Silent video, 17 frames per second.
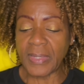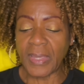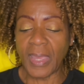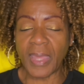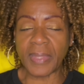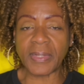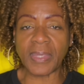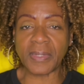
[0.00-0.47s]

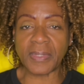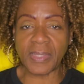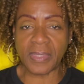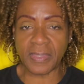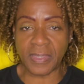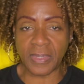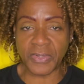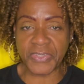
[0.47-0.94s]
And then
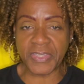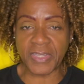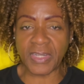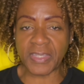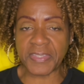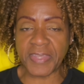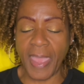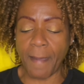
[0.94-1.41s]
here's an
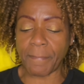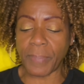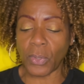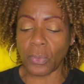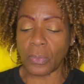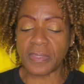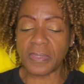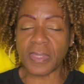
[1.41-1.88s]

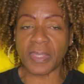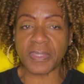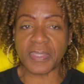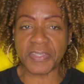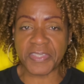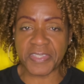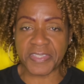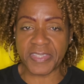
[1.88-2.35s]
example. Now
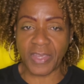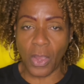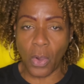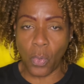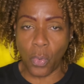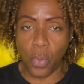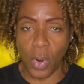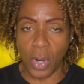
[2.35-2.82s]
this is a
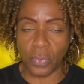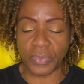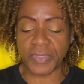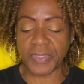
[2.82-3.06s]
quote,